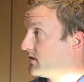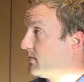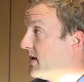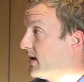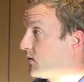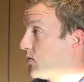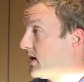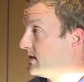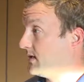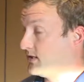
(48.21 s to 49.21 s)

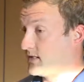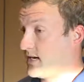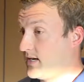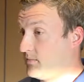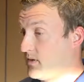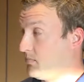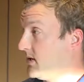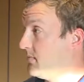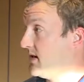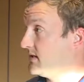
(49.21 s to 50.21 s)
schematic-wise. They just line up, they play
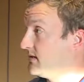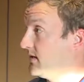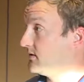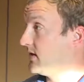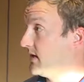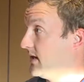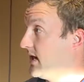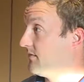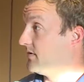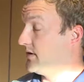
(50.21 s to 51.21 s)
base, and they try to get
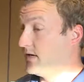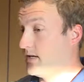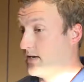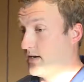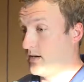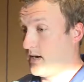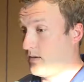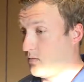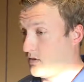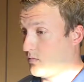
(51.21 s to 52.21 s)
after you. And
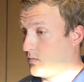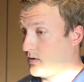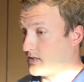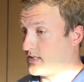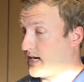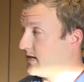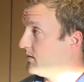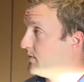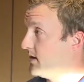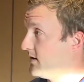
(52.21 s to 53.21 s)
we're excited to
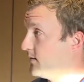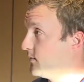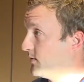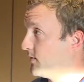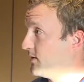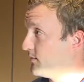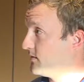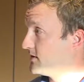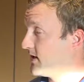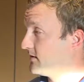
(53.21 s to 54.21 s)
be here, and we're ready for the
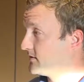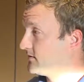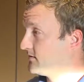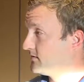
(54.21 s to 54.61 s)
challenge.